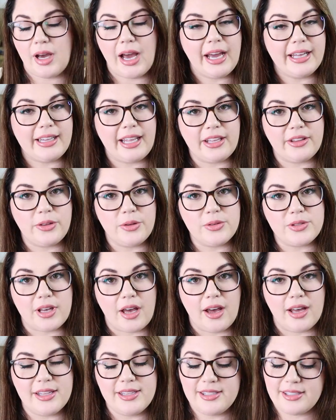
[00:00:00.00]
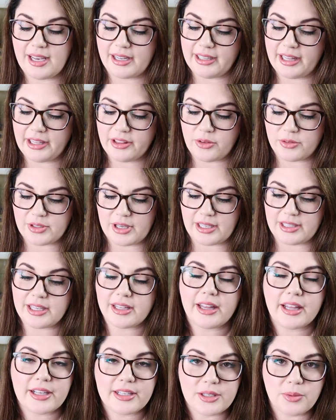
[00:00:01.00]
I like those odds. I like those odds. I
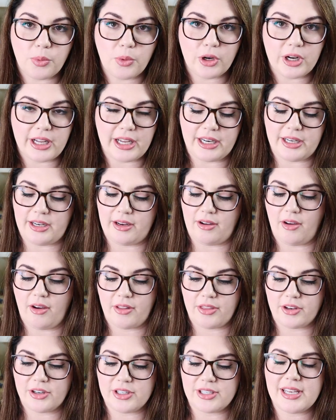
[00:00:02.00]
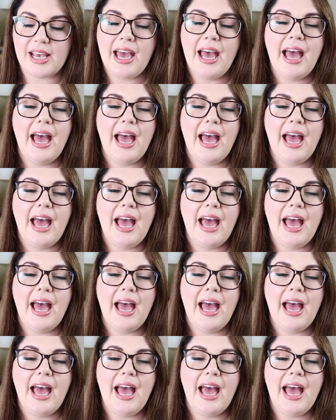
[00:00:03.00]
like supporting indie authors.